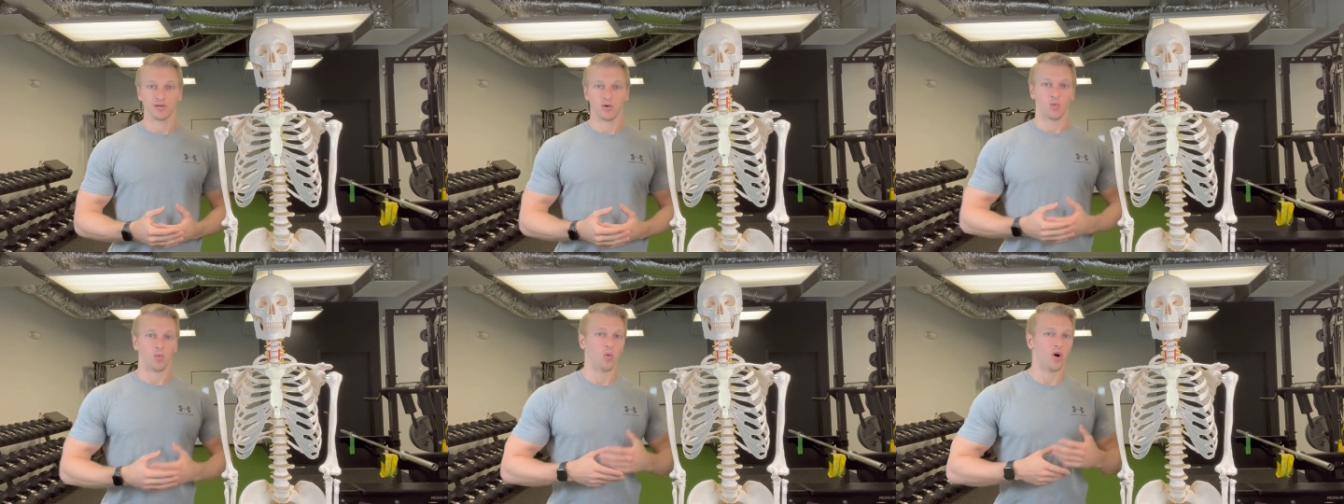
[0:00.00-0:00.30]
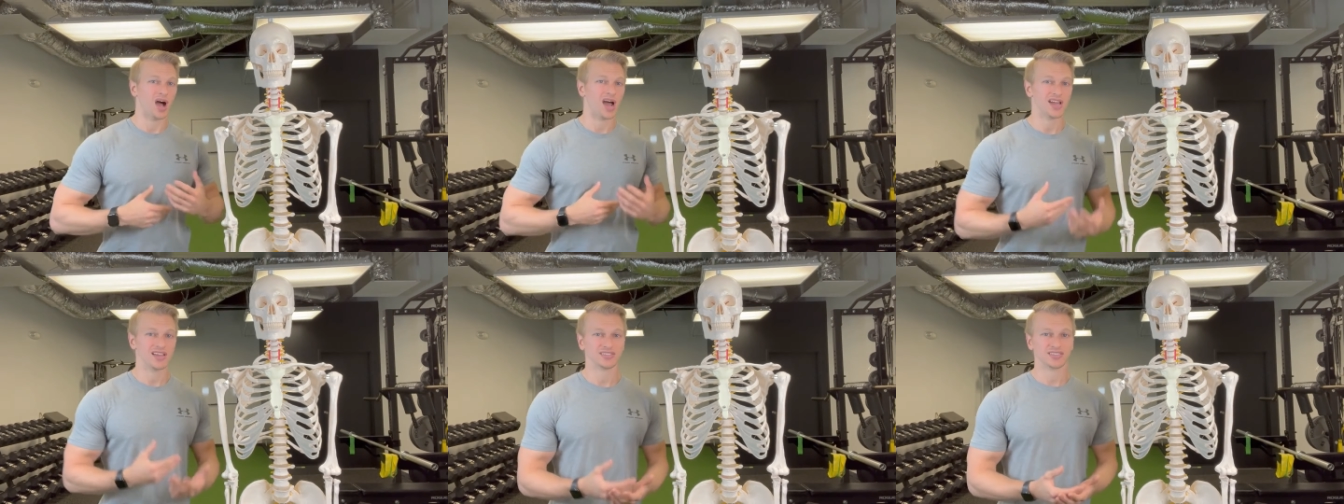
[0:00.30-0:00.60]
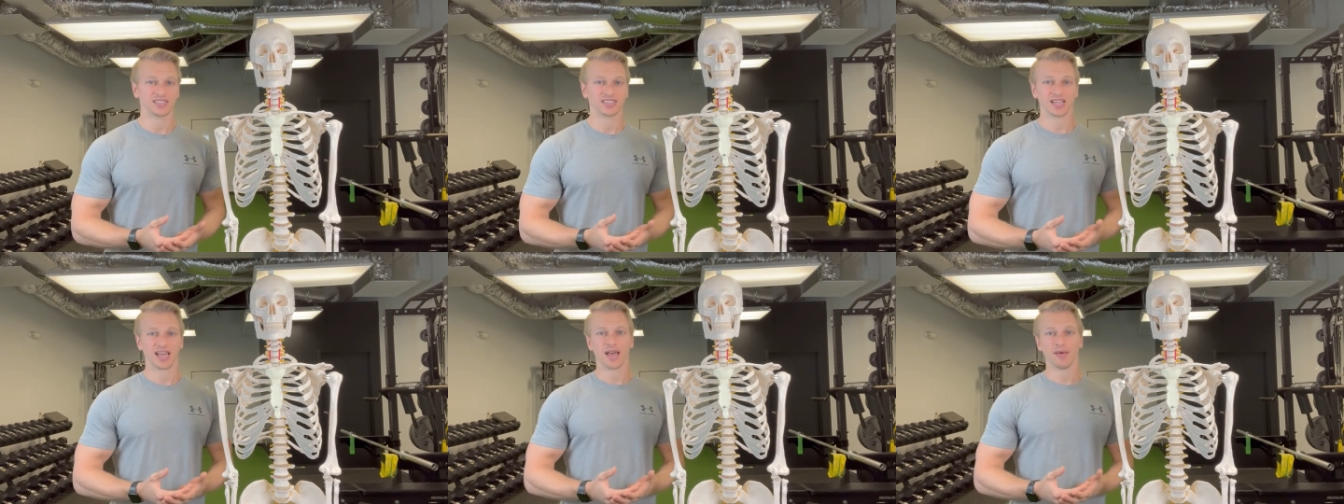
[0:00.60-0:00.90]
Why is
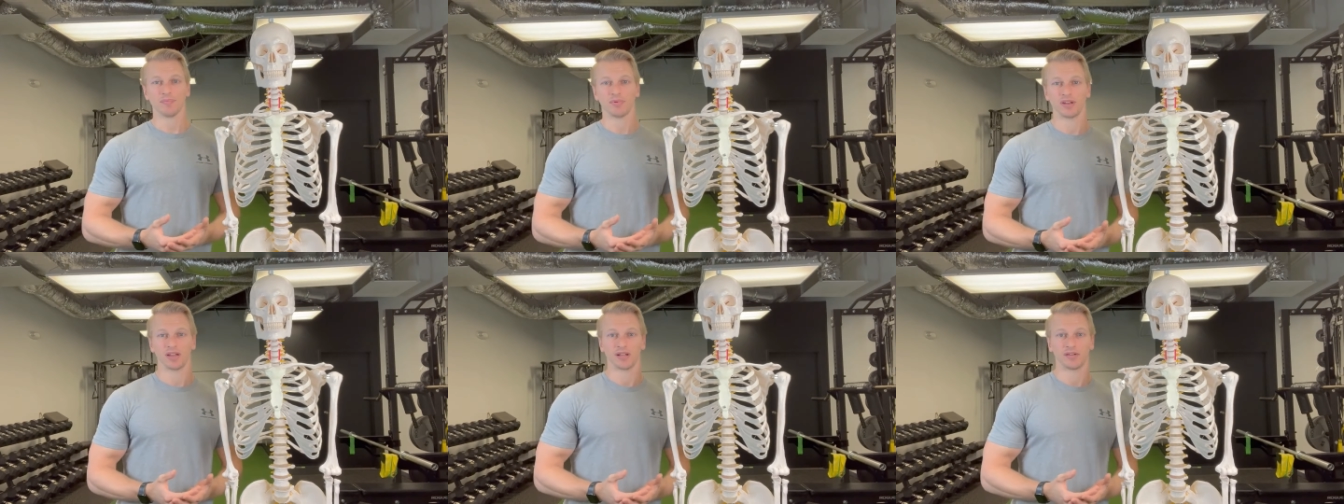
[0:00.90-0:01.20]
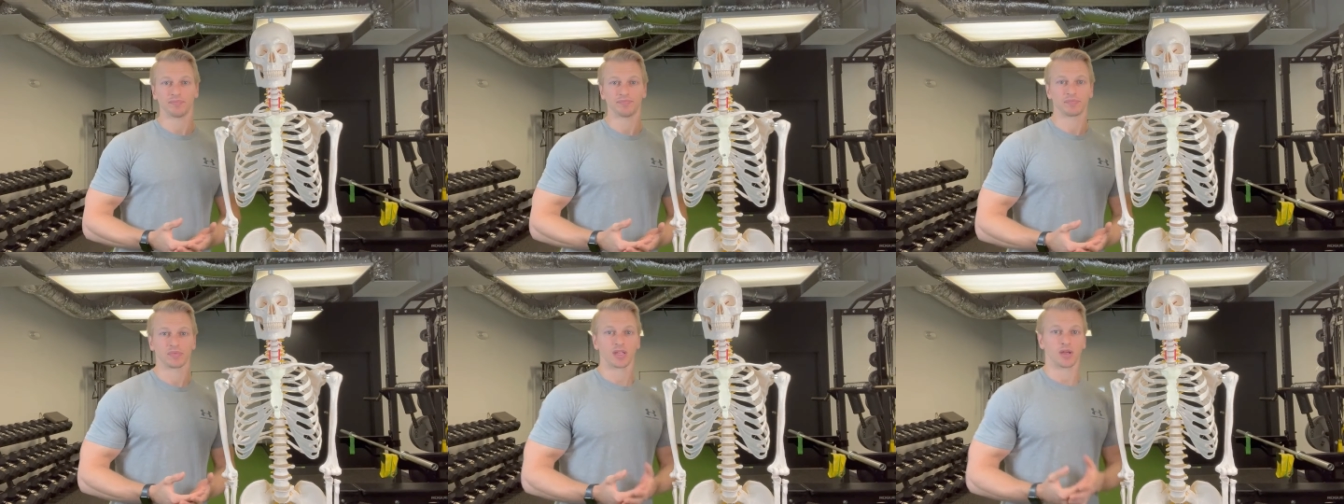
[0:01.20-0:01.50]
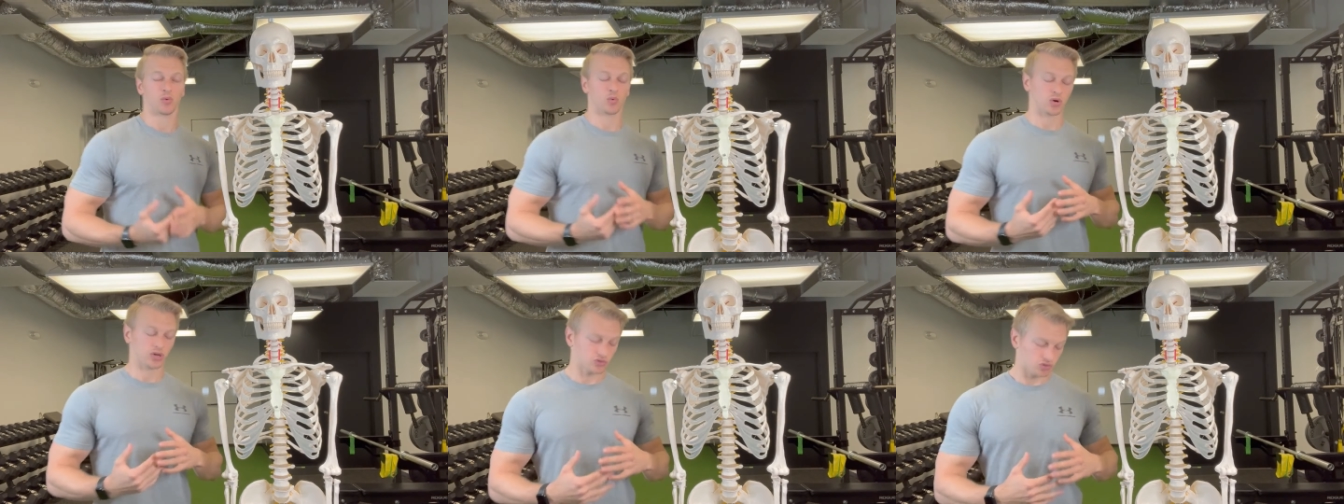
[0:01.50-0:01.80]
this happening?
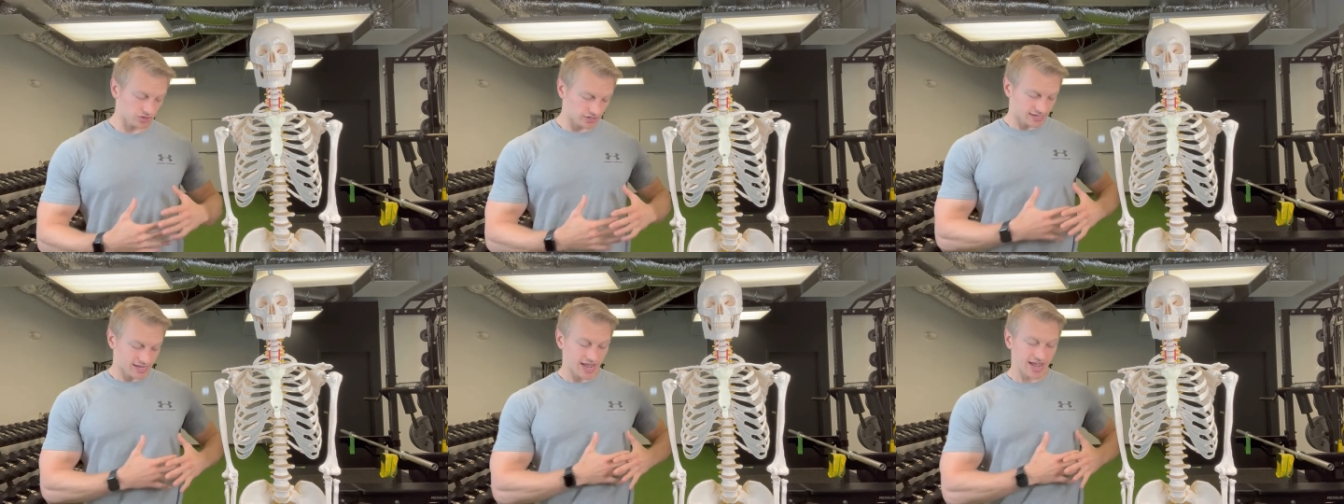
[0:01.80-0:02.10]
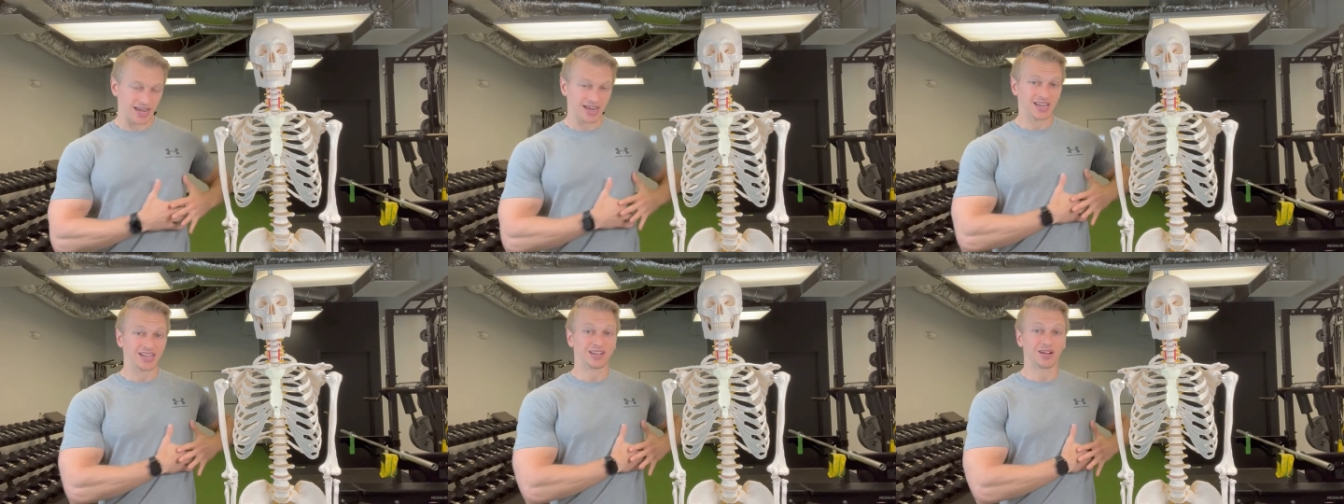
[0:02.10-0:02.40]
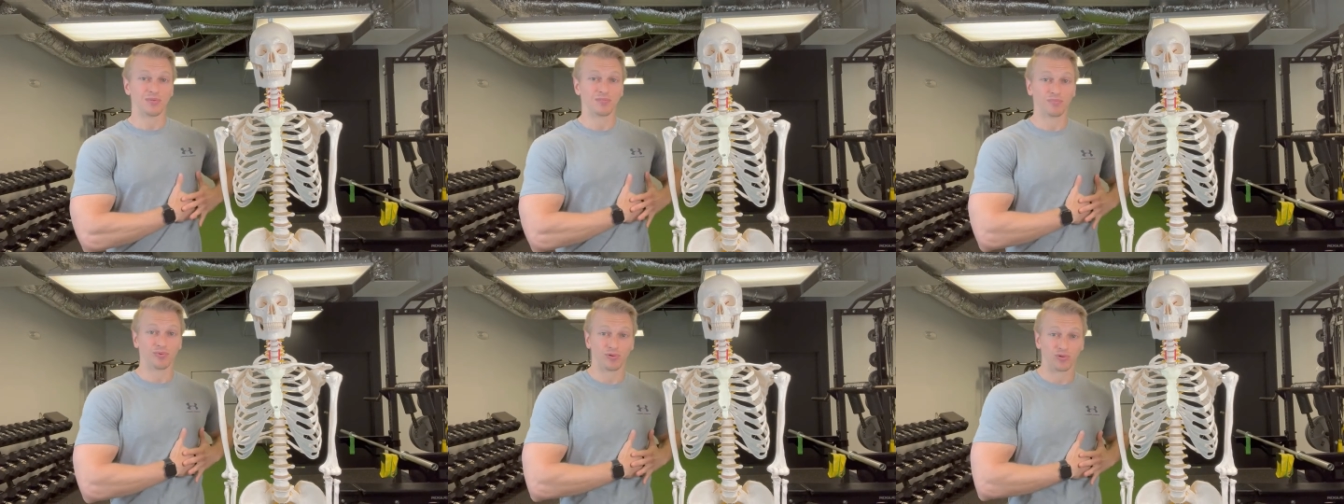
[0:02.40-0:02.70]
we're creating
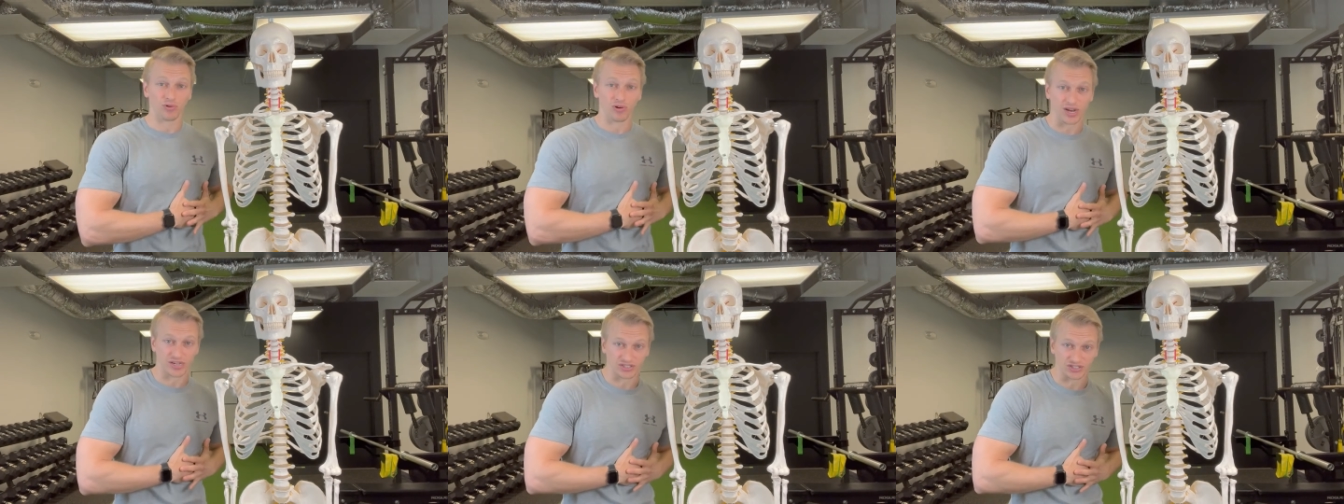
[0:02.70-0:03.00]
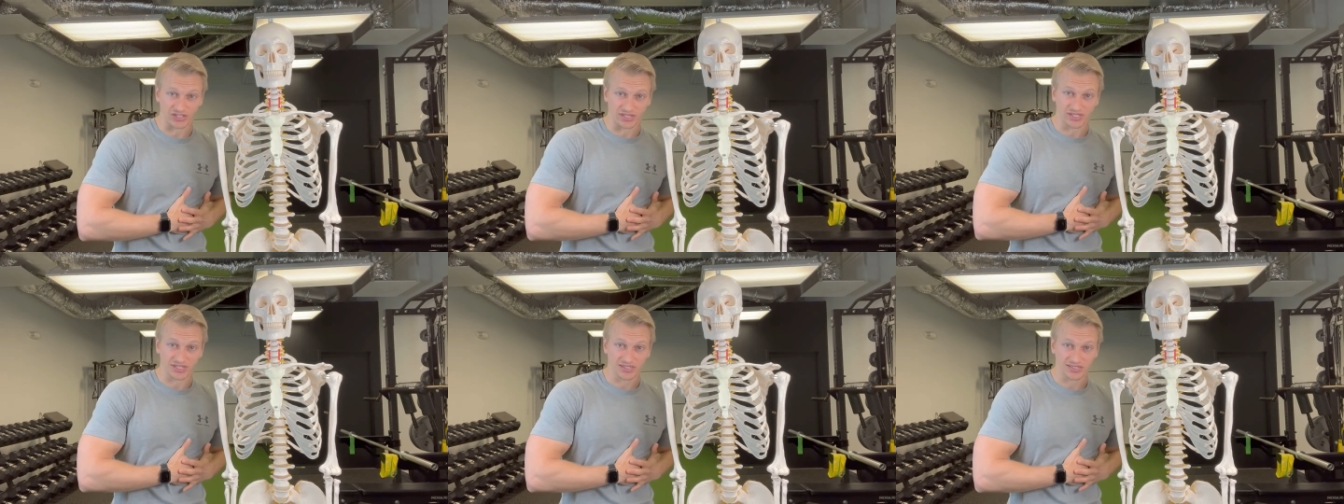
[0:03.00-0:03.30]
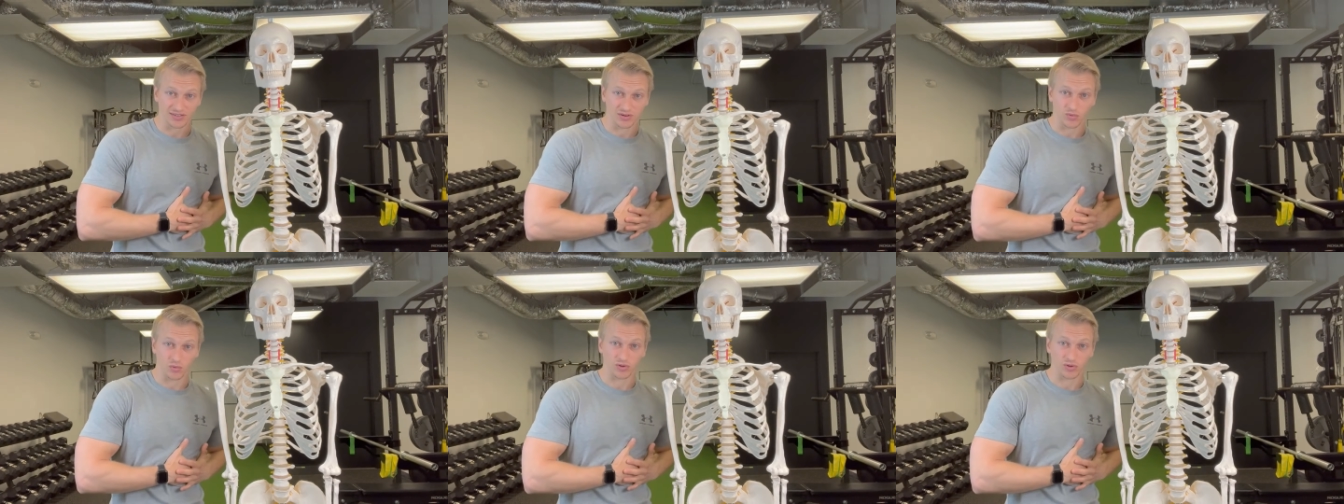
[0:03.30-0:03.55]
compression,